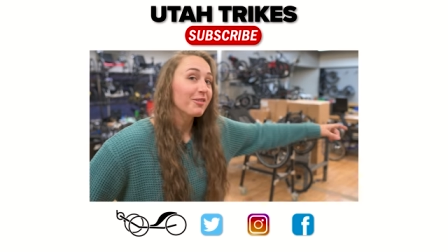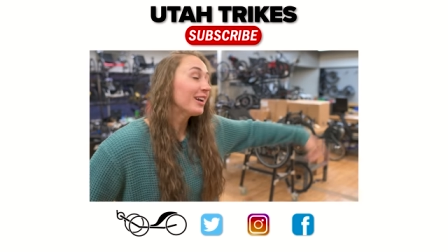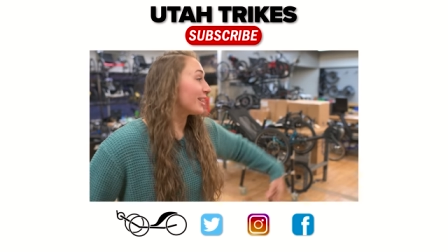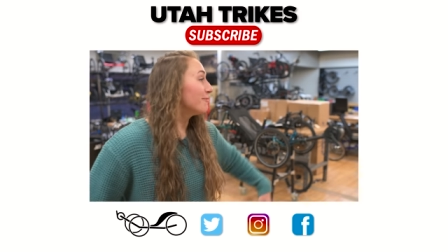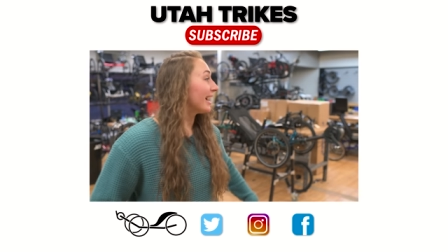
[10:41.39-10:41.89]

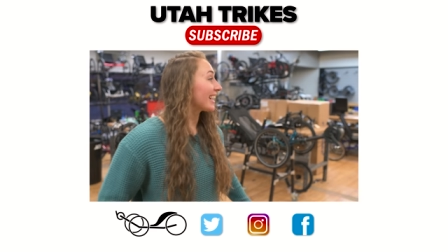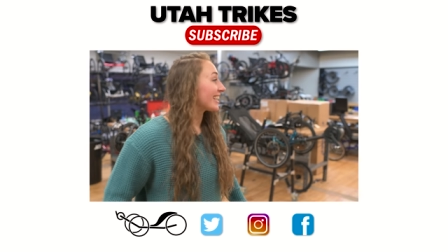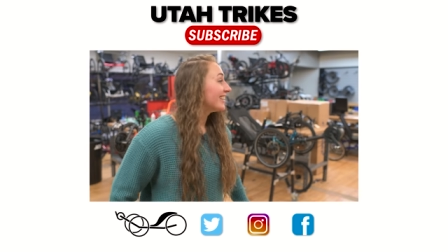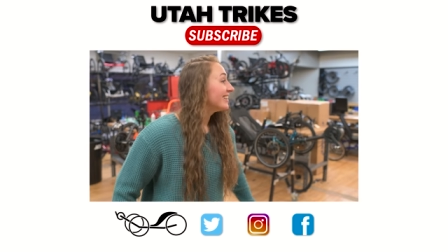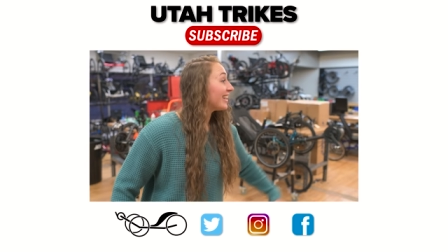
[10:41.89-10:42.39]
quick, come back.
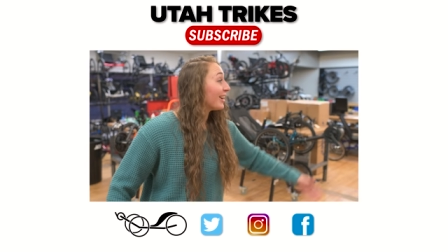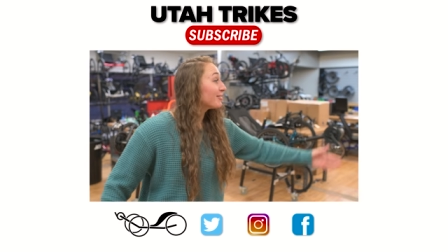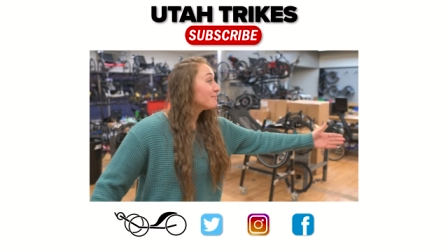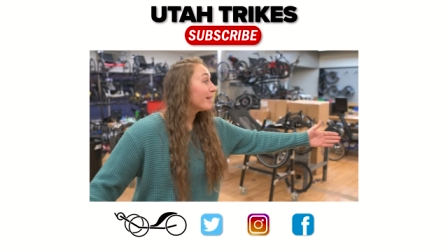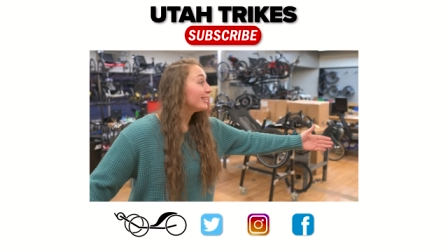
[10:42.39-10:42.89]
They
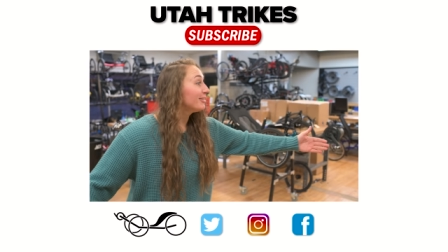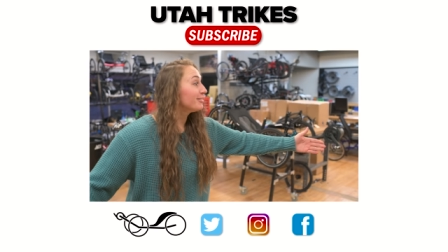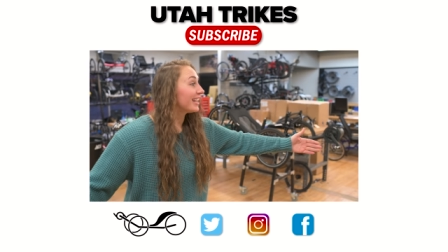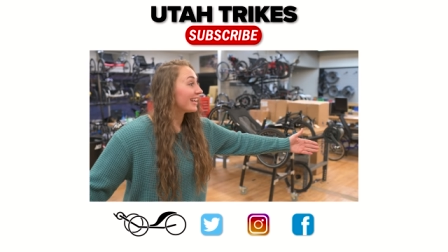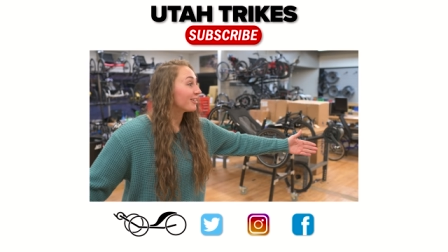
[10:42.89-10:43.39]
haven't met
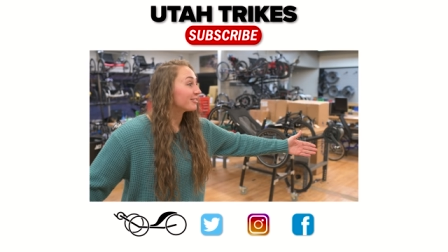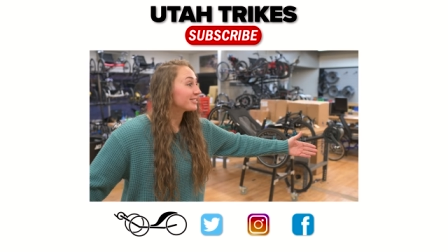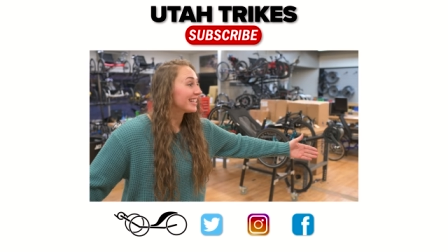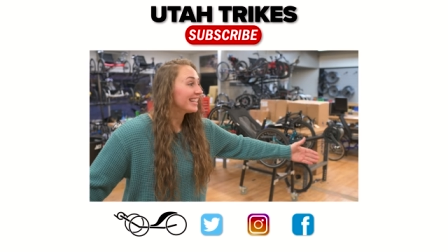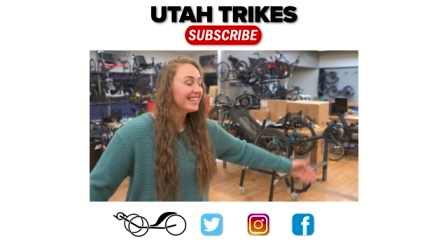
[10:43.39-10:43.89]
you yet,
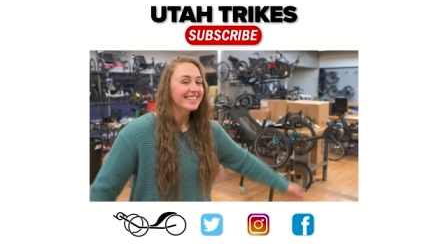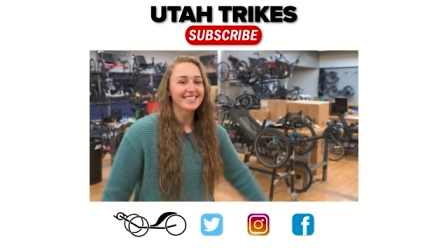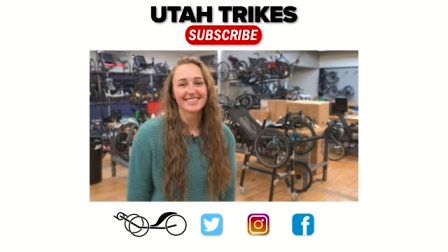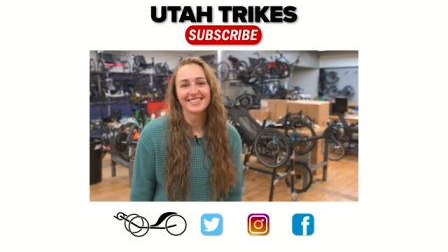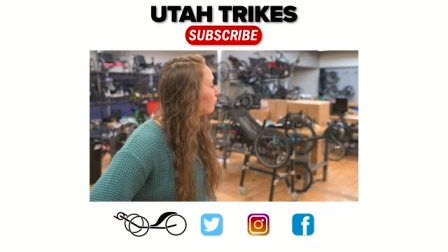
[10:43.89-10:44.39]
Jose.
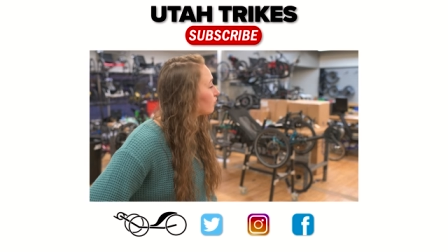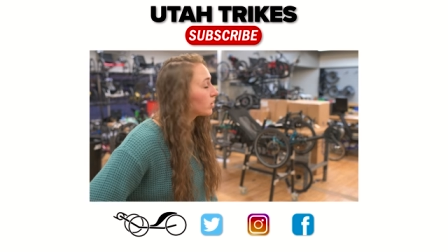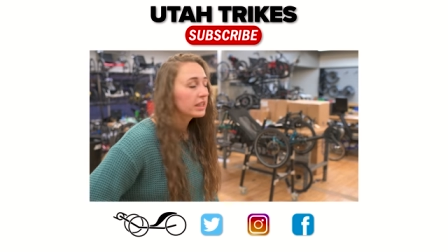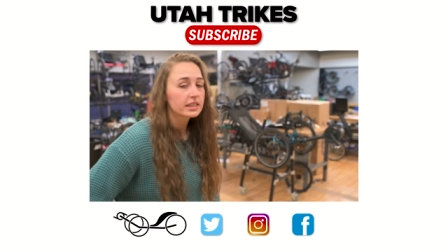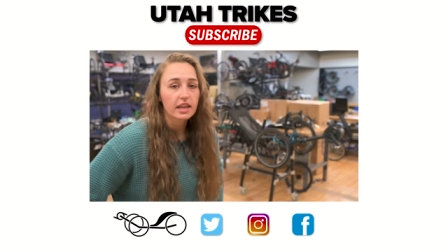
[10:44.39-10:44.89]

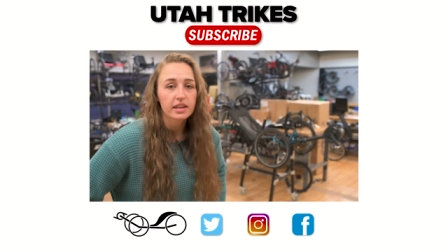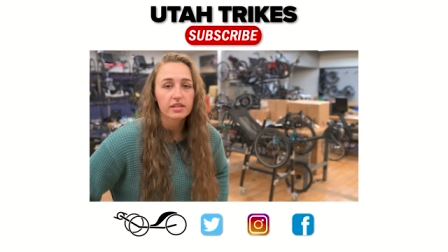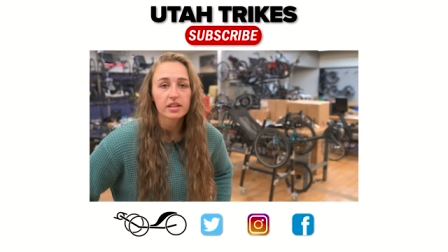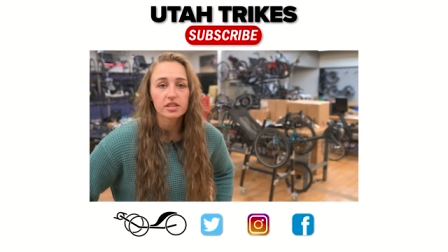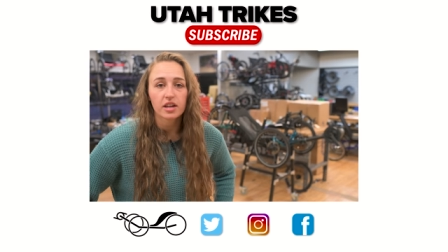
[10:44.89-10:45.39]
Really exciting
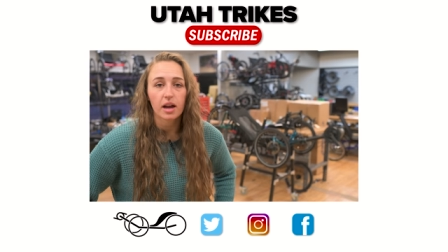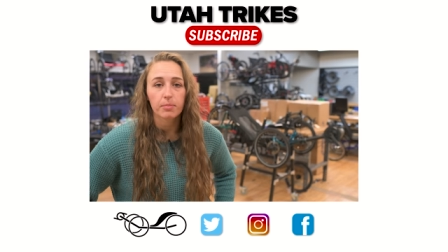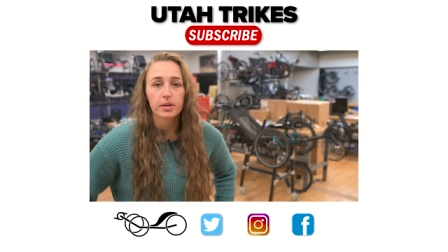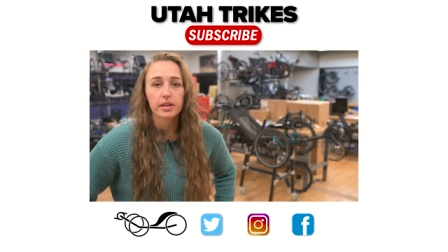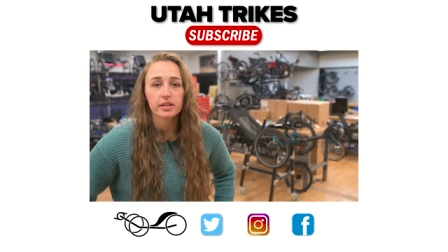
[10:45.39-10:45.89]
things are
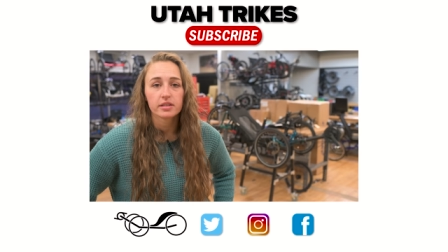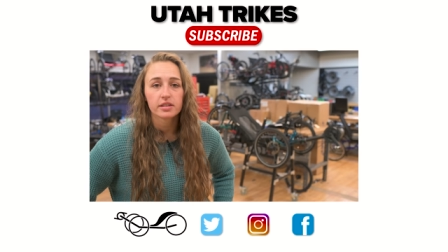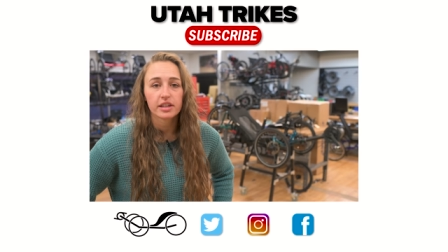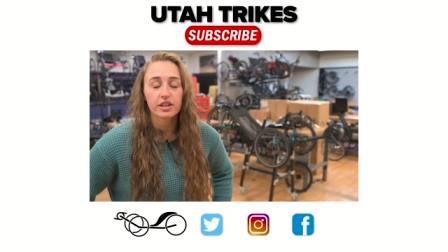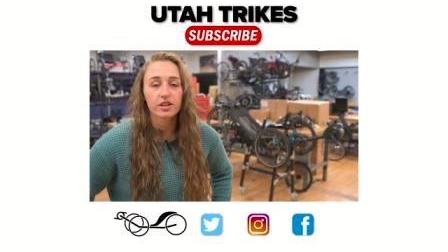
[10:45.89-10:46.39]
happening
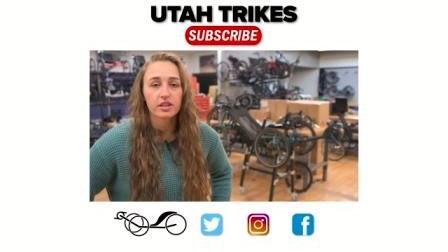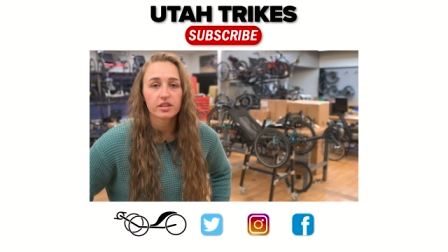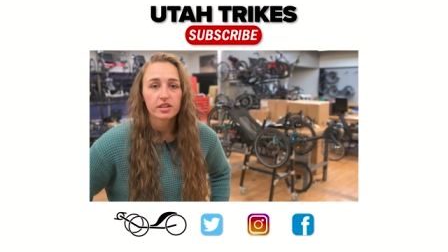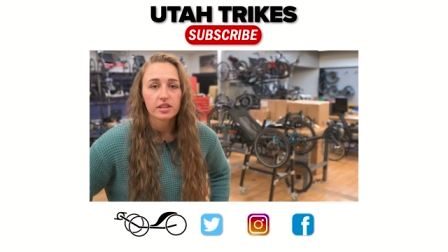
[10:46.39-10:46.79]
here.